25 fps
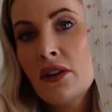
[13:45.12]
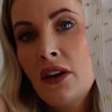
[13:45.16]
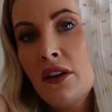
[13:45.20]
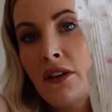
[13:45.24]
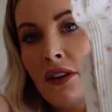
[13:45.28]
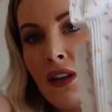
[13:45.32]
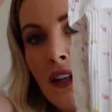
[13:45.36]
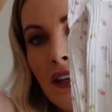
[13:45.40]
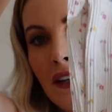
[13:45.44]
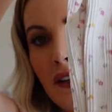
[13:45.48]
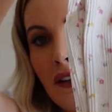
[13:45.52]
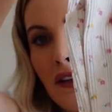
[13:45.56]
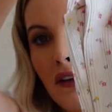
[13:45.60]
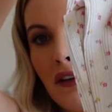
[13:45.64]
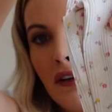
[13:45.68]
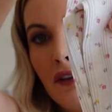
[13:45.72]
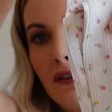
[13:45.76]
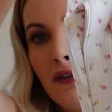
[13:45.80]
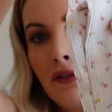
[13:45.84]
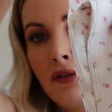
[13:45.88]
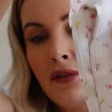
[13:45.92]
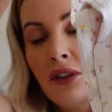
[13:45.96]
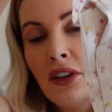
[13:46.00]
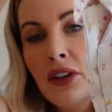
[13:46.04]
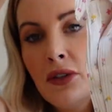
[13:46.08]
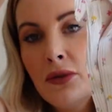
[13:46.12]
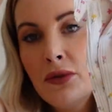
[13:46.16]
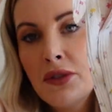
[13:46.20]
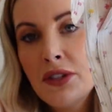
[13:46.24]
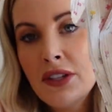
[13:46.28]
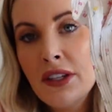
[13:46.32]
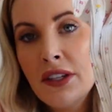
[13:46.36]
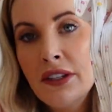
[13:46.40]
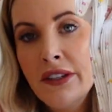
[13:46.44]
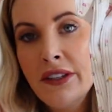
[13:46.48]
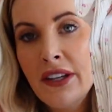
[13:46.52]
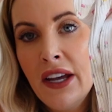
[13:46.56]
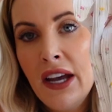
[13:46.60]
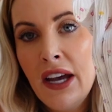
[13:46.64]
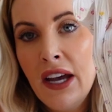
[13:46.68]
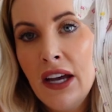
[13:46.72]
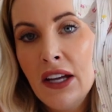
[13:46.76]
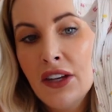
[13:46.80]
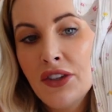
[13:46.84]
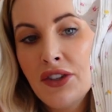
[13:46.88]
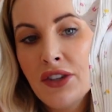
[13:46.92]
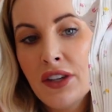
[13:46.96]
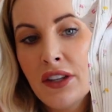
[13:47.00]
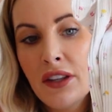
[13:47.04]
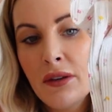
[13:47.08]
got the little fluted
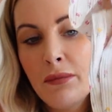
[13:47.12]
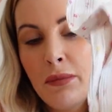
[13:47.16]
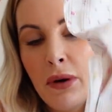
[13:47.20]
edge at the